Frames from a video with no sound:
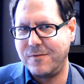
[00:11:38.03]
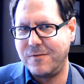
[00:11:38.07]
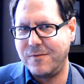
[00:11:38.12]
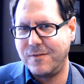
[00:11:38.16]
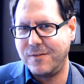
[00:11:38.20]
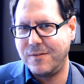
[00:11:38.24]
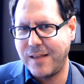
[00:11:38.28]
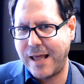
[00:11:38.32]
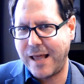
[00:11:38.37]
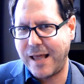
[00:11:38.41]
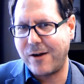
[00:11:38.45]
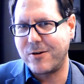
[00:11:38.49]

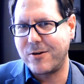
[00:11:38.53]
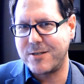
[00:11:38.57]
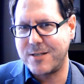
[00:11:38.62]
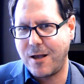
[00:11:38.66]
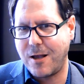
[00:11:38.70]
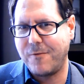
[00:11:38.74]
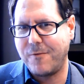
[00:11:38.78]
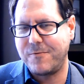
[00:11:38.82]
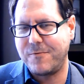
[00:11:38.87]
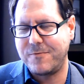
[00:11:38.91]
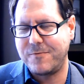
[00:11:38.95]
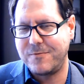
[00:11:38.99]
led
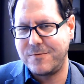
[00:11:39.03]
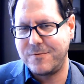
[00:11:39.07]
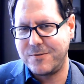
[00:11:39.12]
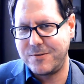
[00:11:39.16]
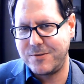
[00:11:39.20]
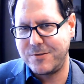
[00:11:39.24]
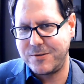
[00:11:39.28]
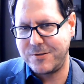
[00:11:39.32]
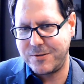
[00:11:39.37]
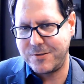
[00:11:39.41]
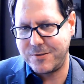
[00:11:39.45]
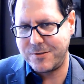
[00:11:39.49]
ourselves
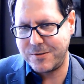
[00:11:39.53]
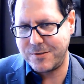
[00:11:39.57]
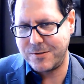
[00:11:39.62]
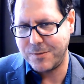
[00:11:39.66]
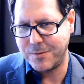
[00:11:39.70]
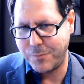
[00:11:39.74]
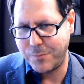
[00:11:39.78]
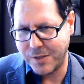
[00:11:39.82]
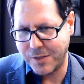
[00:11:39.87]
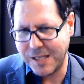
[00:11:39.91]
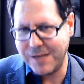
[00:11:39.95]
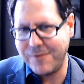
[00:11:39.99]
to
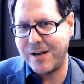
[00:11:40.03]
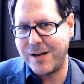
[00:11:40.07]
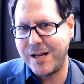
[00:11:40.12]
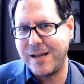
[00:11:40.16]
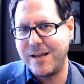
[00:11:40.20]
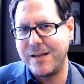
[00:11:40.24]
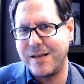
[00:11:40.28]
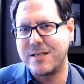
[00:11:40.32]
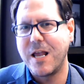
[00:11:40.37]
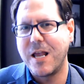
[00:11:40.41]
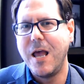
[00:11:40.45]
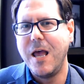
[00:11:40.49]
believe it
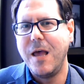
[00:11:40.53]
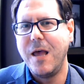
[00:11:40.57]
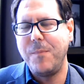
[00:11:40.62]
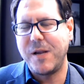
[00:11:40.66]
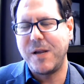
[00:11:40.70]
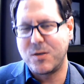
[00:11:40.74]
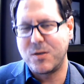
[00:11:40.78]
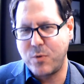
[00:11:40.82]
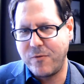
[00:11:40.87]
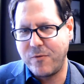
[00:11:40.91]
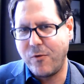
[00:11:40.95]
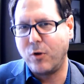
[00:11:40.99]
is,
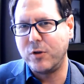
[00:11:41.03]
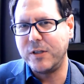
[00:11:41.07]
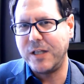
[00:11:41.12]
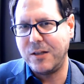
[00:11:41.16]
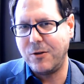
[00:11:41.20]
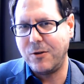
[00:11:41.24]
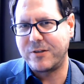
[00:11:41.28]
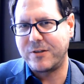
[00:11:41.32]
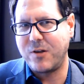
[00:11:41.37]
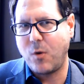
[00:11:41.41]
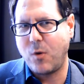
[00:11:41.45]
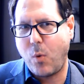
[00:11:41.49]
because we've only
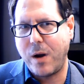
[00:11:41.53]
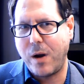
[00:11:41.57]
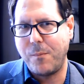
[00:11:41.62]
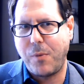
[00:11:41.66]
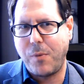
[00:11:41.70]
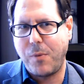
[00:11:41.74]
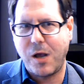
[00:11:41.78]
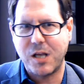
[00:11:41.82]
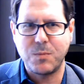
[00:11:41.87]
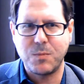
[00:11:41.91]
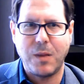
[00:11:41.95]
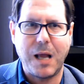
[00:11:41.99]
looked at one
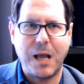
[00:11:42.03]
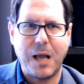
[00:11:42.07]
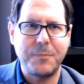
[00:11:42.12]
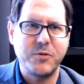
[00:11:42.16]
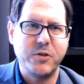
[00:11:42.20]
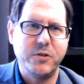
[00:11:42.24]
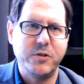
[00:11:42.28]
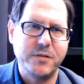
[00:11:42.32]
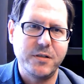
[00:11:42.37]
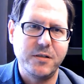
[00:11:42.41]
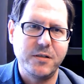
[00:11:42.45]
possible options.